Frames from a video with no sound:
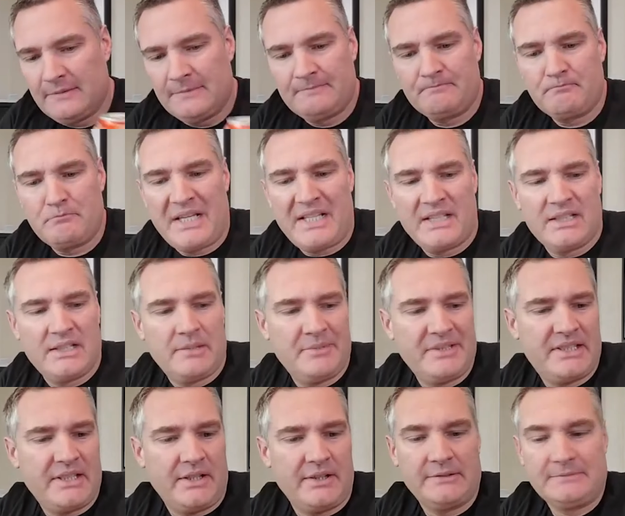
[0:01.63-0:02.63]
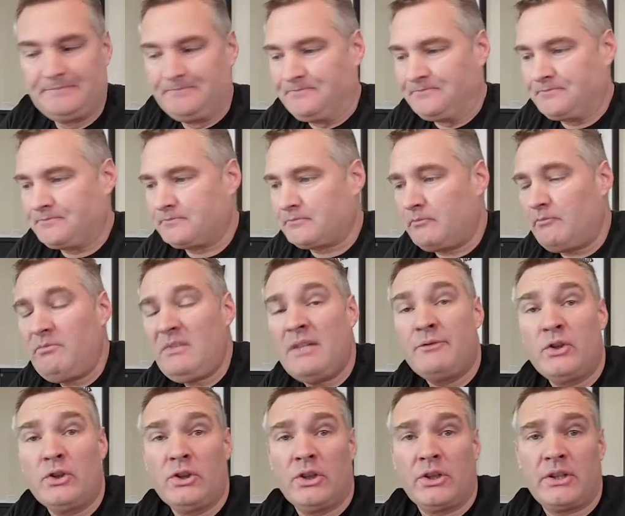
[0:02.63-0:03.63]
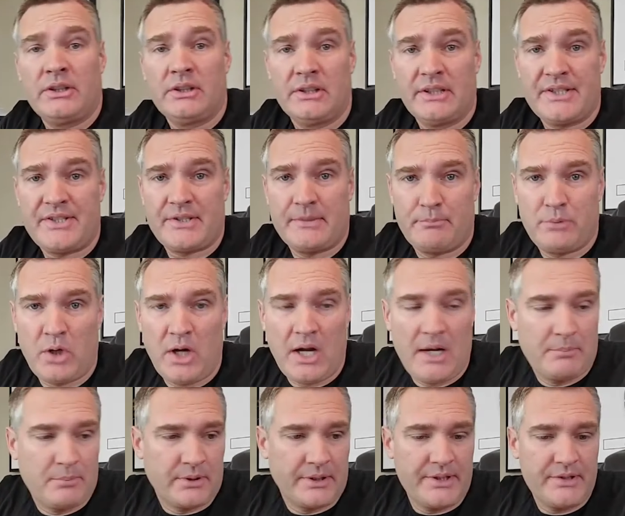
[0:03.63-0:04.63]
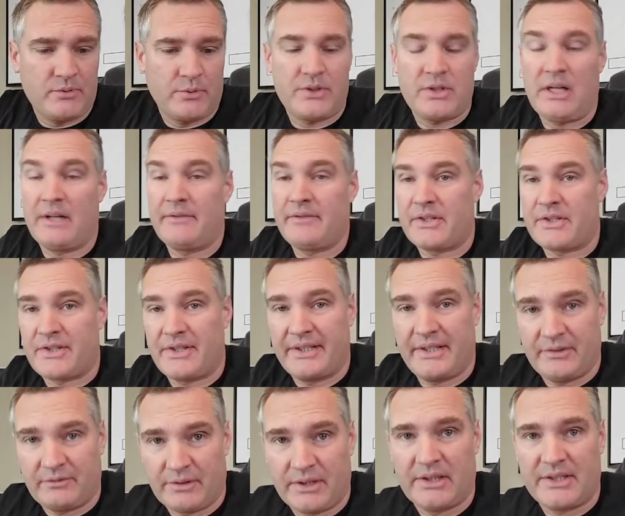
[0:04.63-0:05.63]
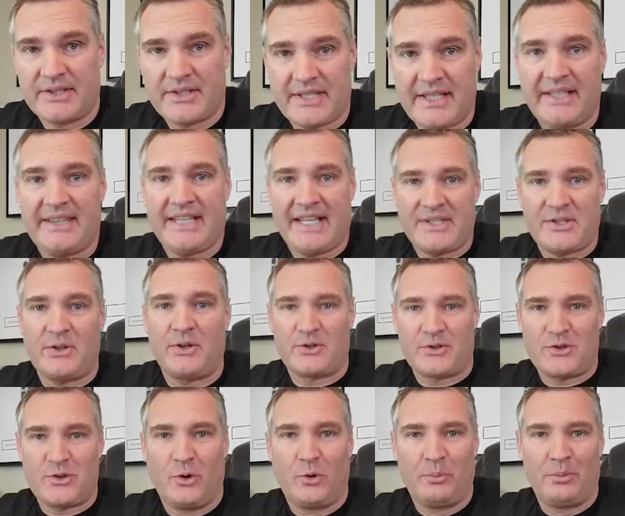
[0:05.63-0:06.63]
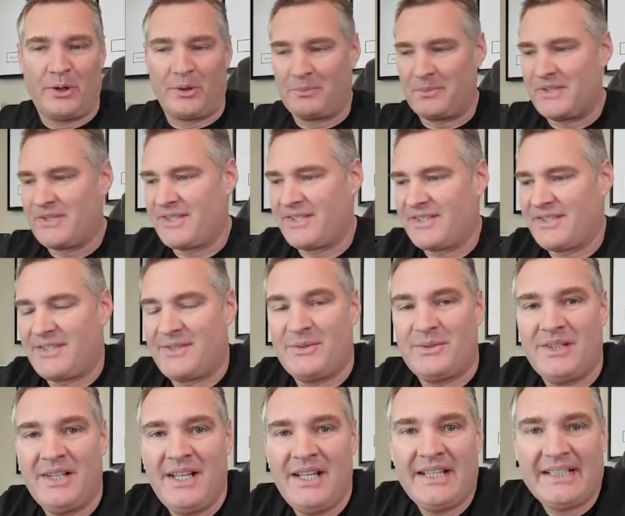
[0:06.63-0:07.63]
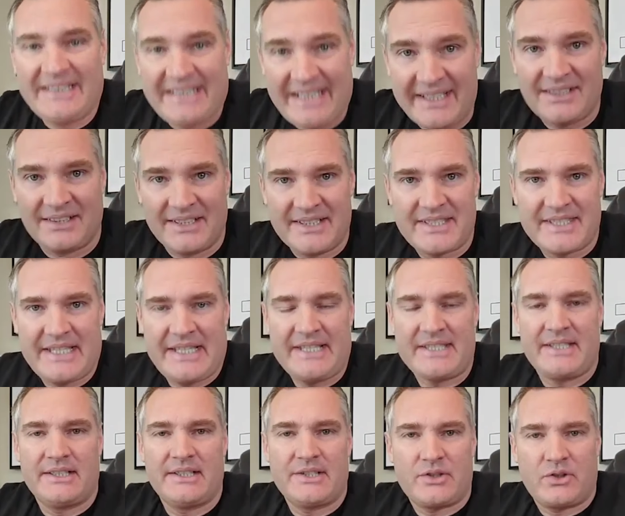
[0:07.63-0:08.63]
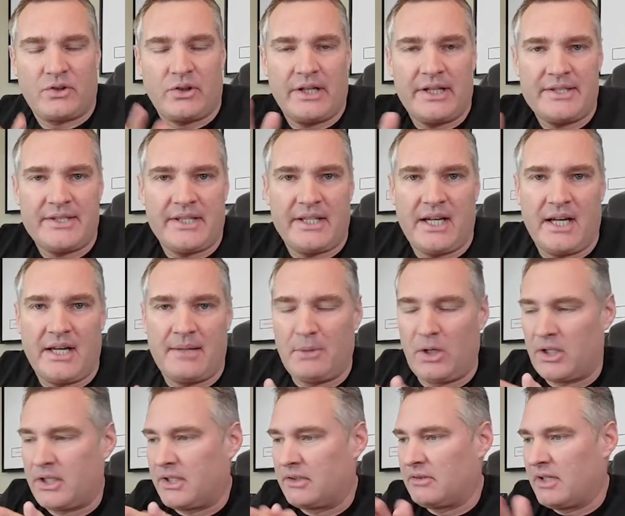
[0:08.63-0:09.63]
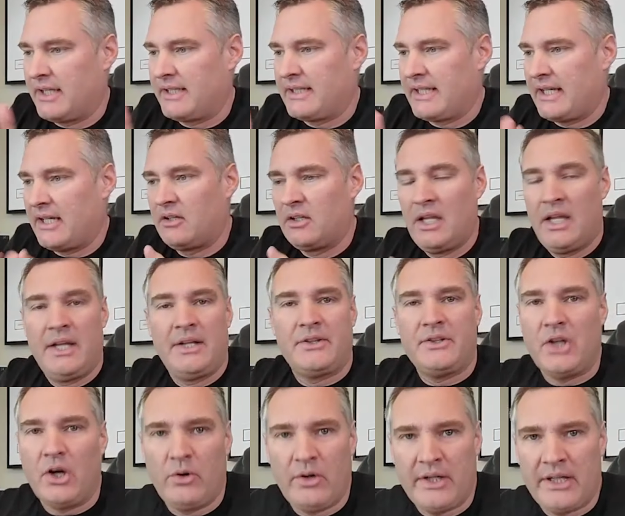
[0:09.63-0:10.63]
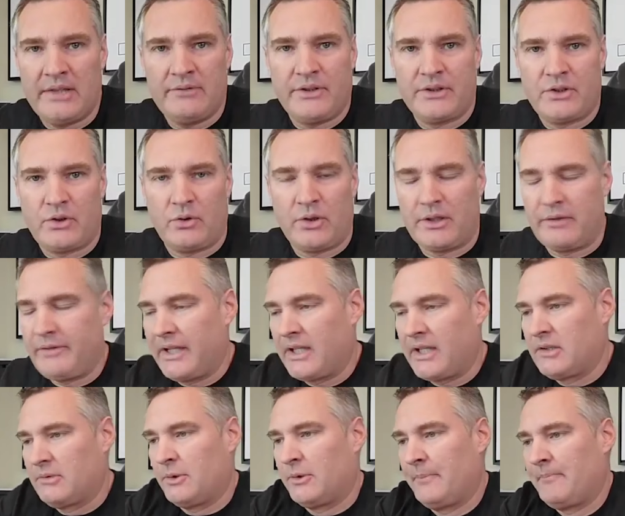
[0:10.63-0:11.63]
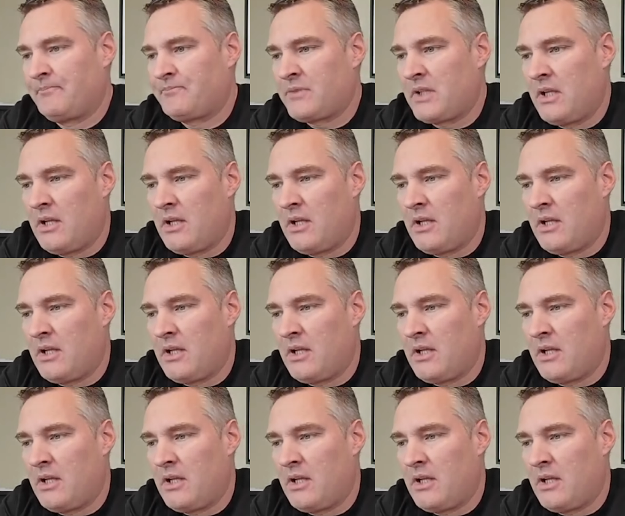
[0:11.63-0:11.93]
man, let me tell you, if you're looking to list some properties, which obviously in real estate, that's our sole purpose is to get listings in this crazy hot market right now. No inventory available.